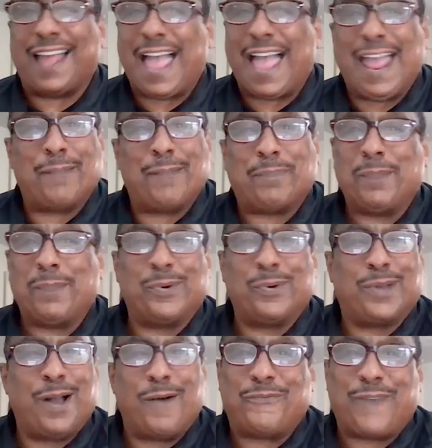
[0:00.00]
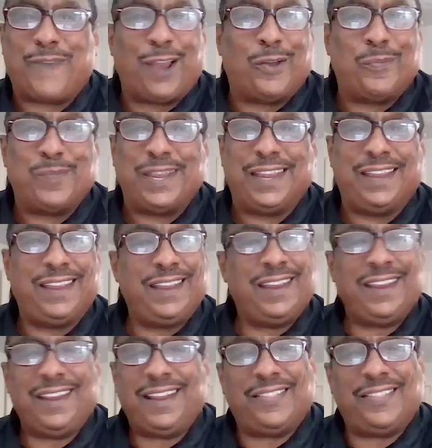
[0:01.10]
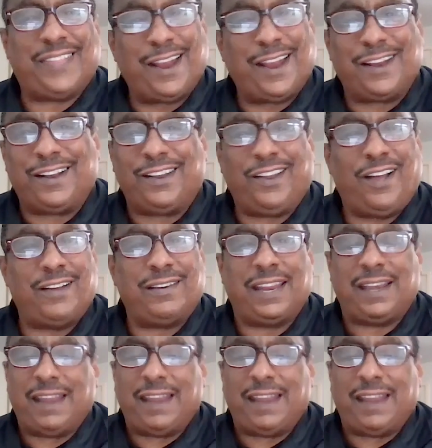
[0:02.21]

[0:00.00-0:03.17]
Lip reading: I had people come follow me there to Ludden,